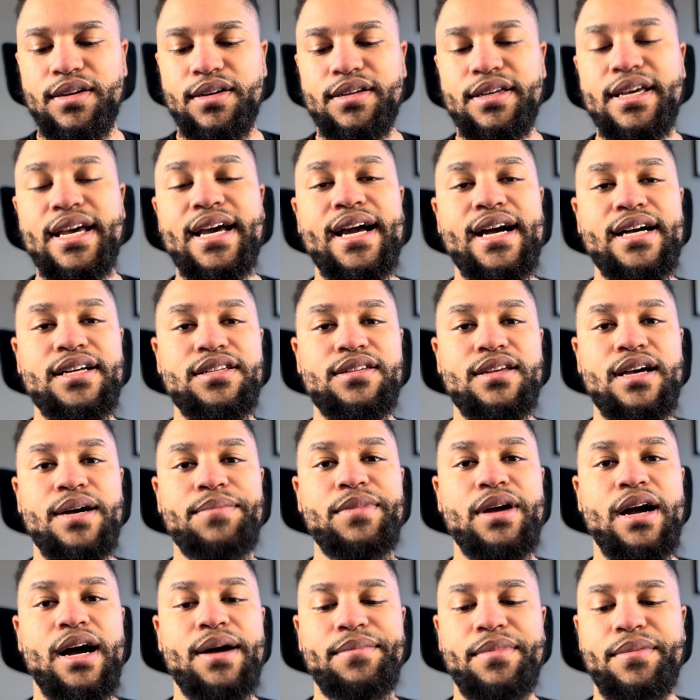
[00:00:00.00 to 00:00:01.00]
yeah, guys, I'm
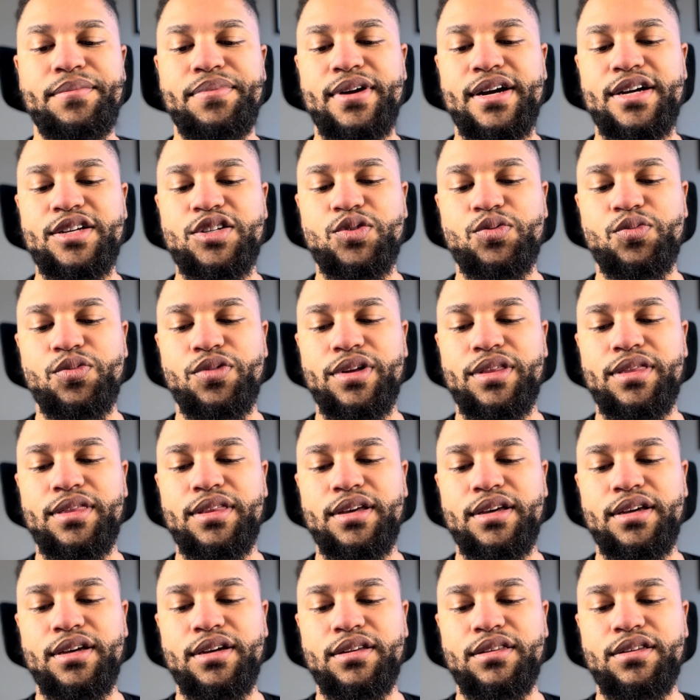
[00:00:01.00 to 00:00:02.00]
impressed with
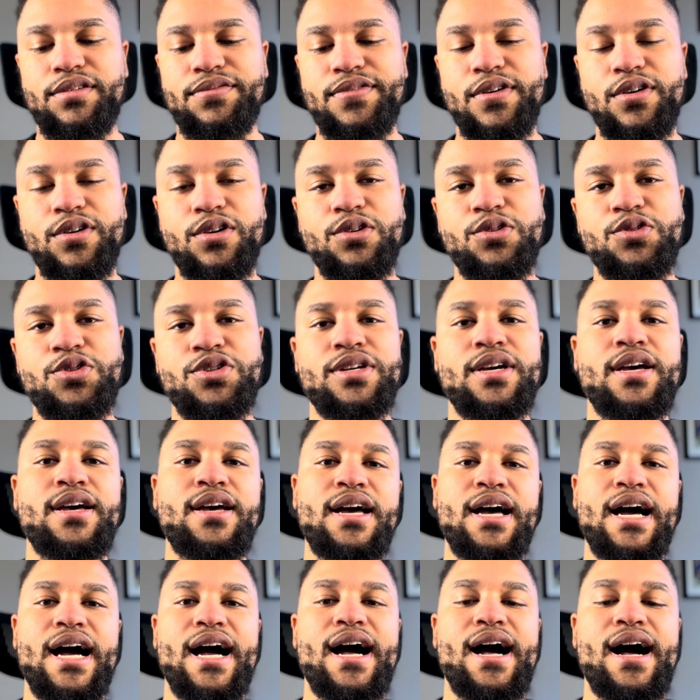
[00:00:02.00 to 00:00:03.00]
the photos.
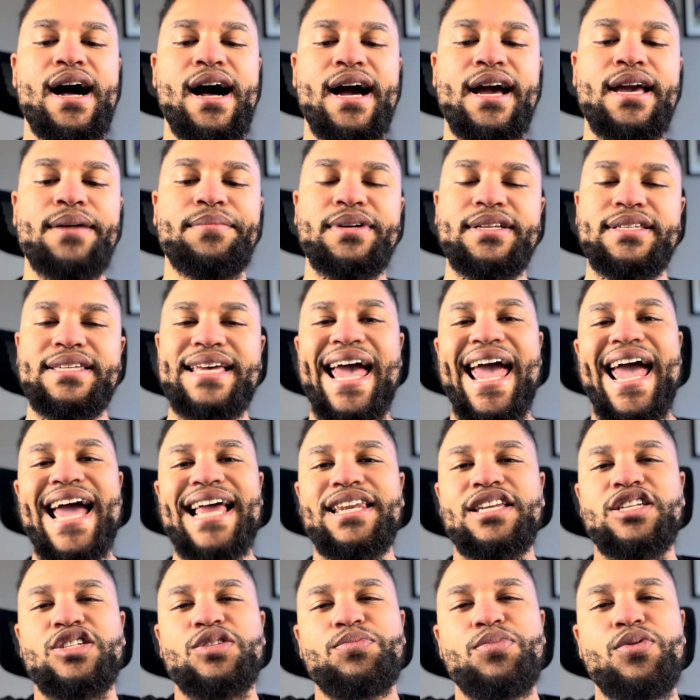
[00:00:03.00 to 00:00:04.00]
I am a tad
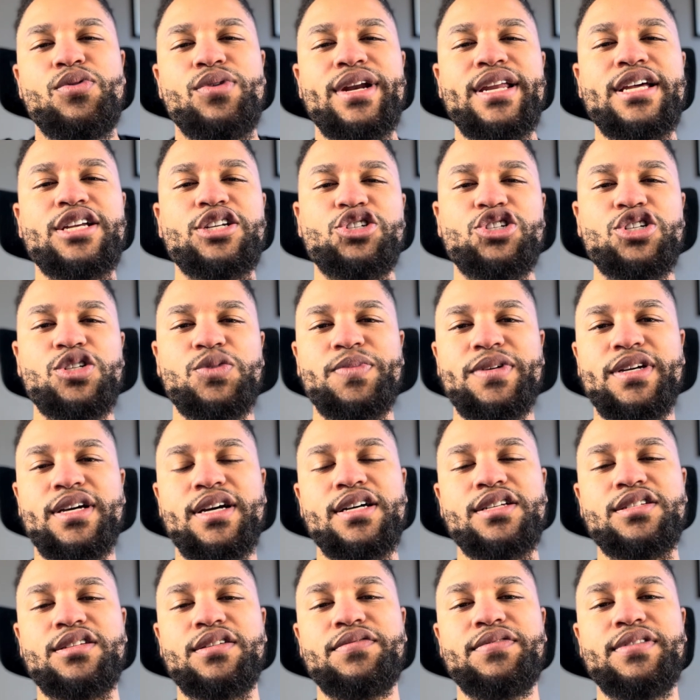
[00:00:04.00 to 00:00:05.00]
disappointed just
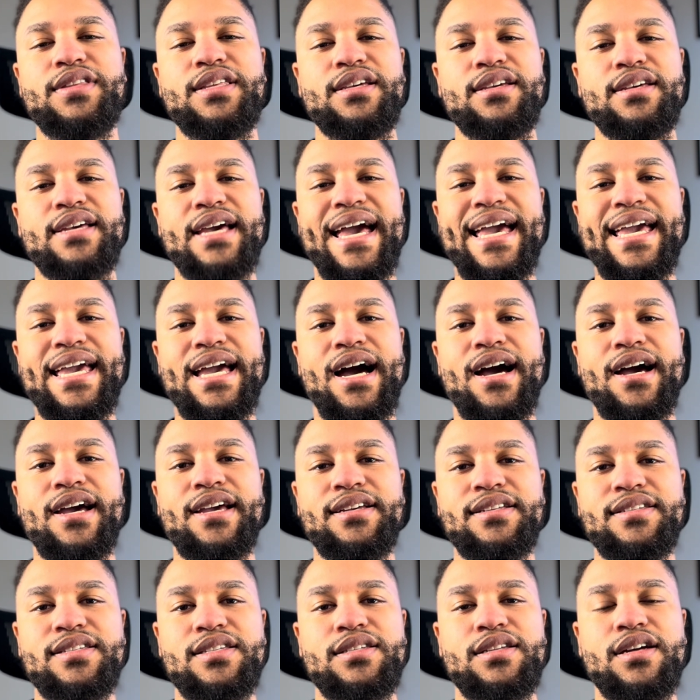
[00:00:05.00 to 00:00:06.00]
because of the AI
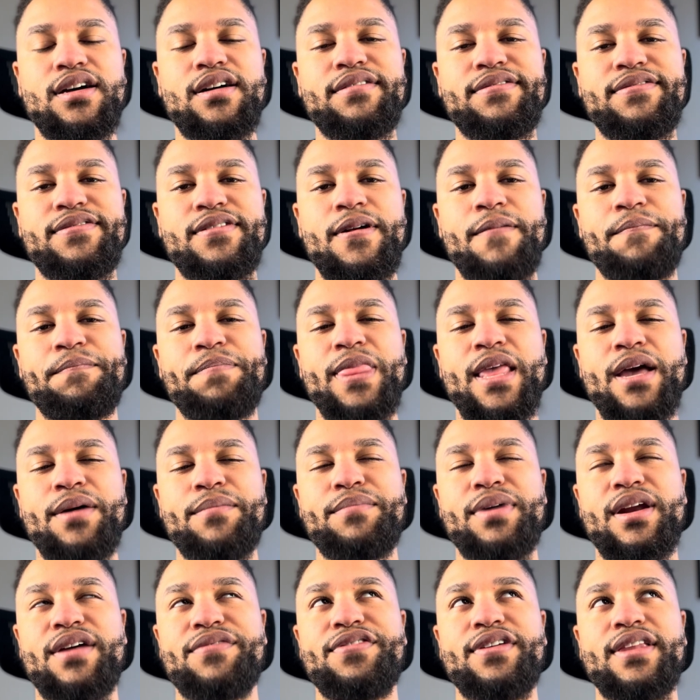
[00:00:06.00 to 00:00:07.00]
stuff,
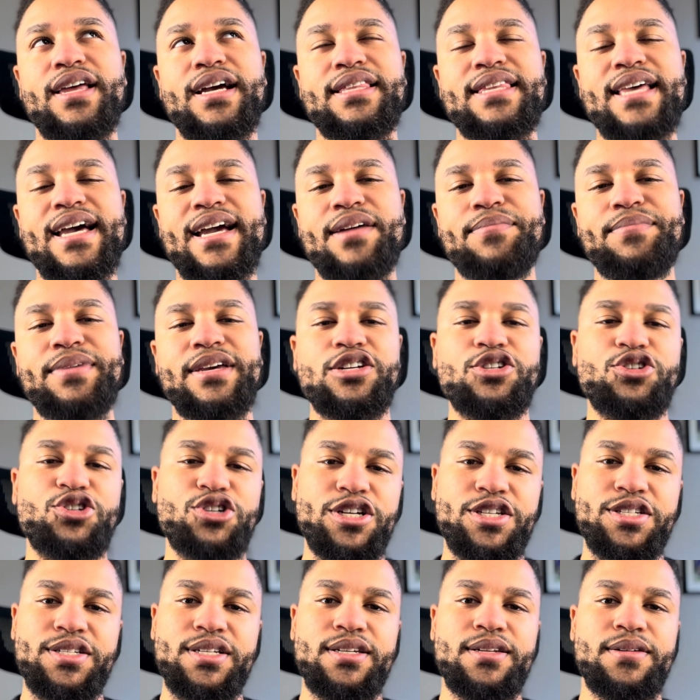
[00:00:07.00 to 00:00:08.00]
but I feel like that can be
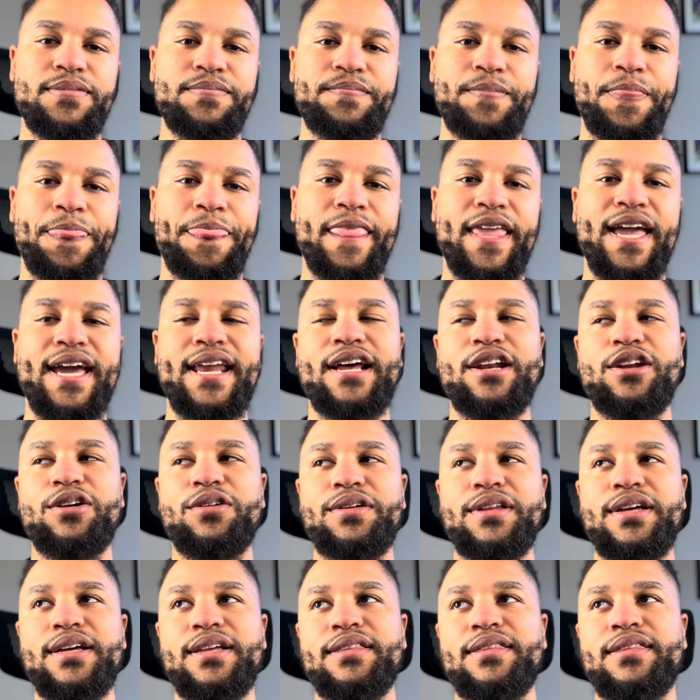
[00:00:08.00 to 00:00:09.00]
adjusted. And I know
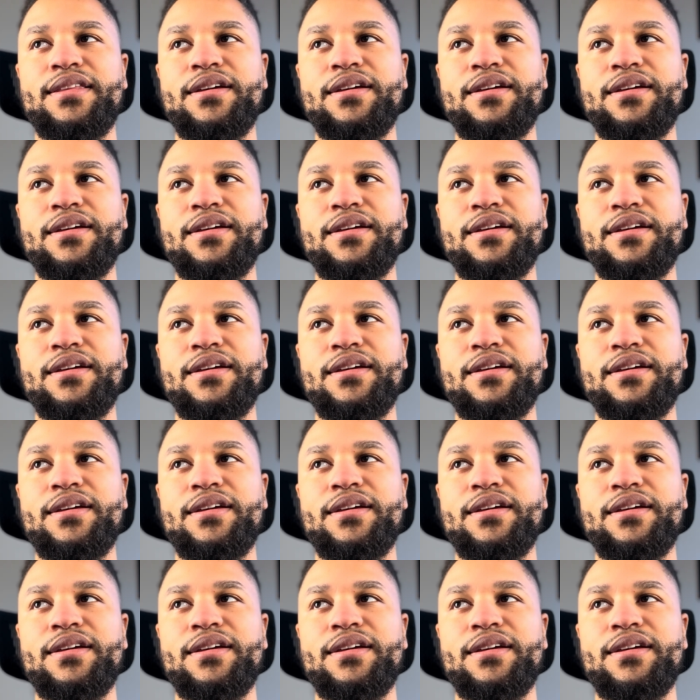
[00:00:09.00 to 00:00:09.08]
that